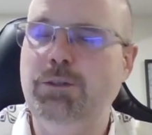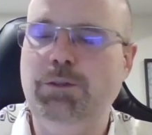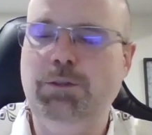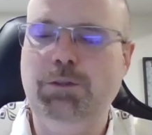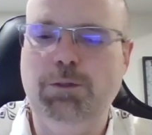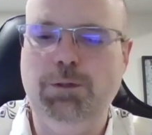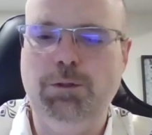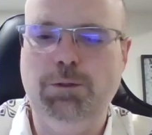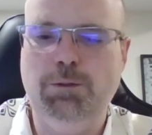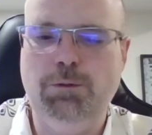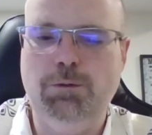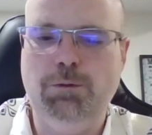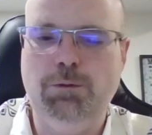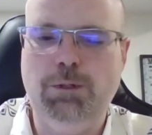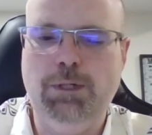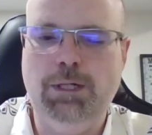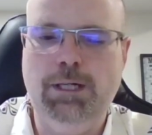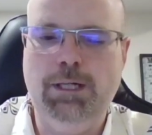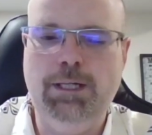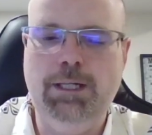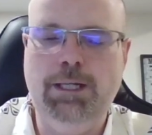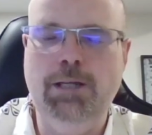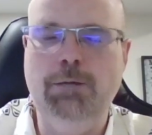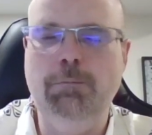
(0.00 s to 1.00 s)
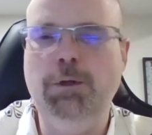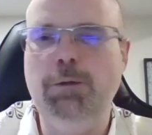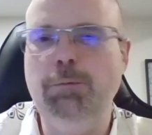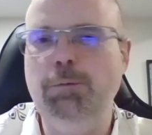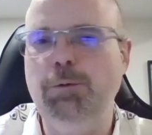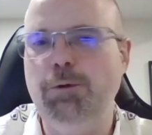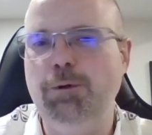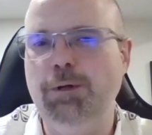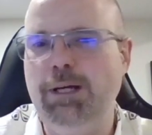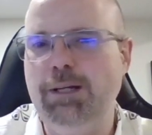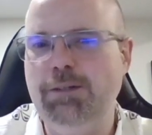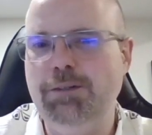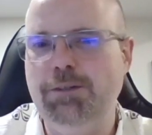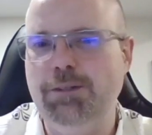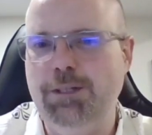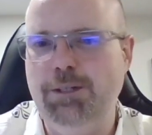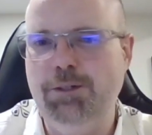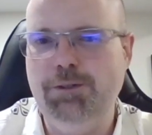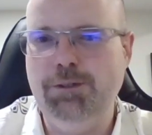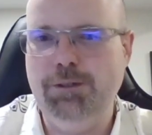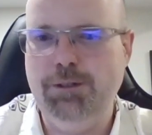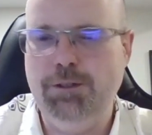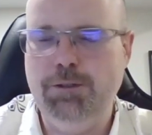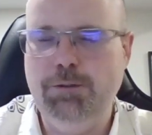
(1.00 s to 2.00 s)
So I am a
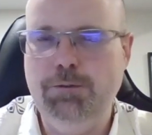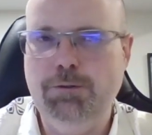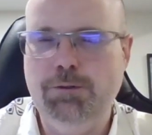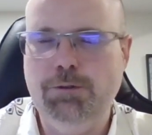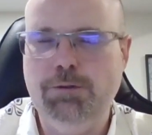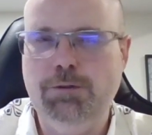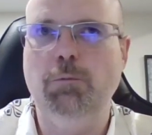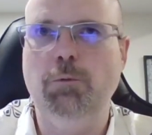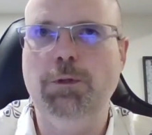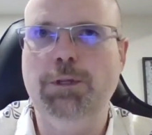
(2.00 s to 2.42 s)
procrastination coach.